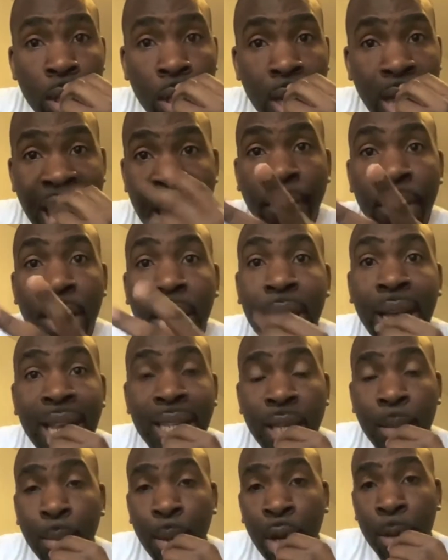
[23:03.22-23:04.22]
everything has
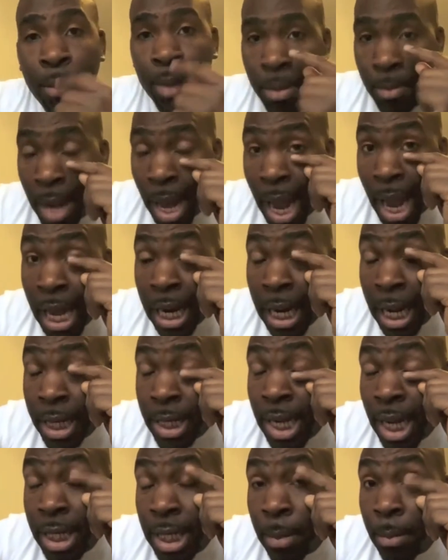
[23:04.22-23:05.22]
a purpose. My eyelash
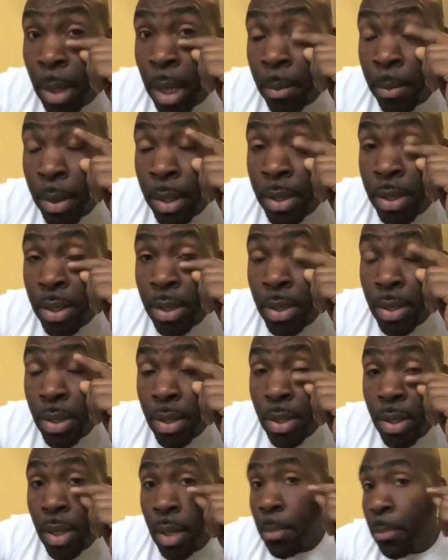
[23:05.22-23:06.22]
has a purpose.
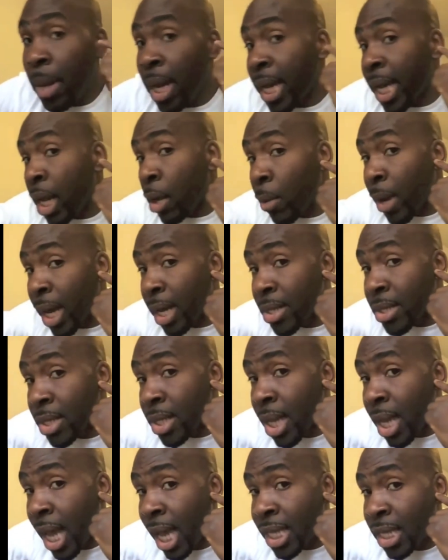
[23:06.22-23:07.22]
My earwax
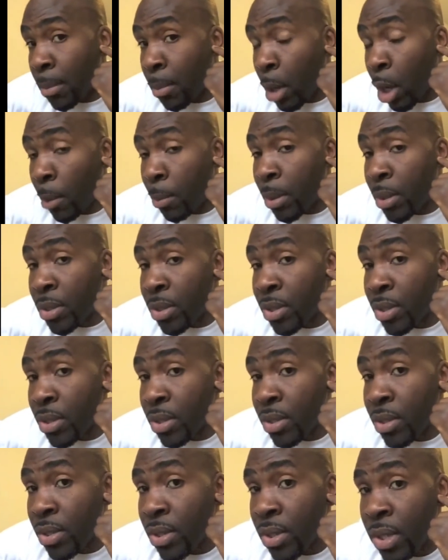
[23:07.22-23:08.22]
has a purpose.
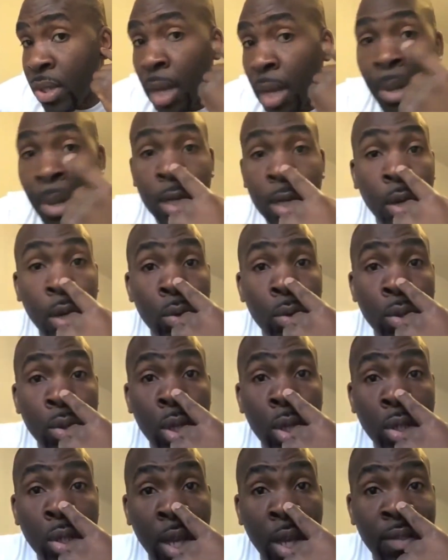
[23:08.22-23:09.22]
Yeah, my nose
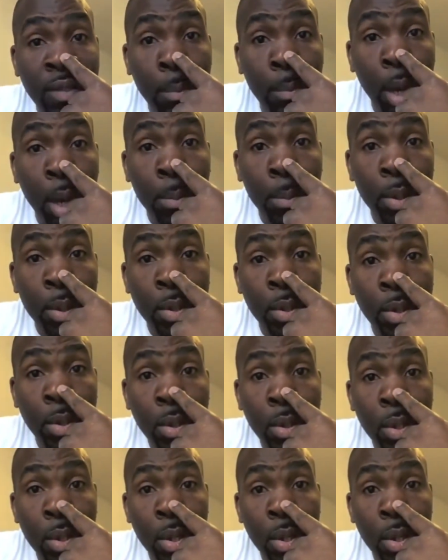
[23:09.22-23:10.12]
serves a purpose.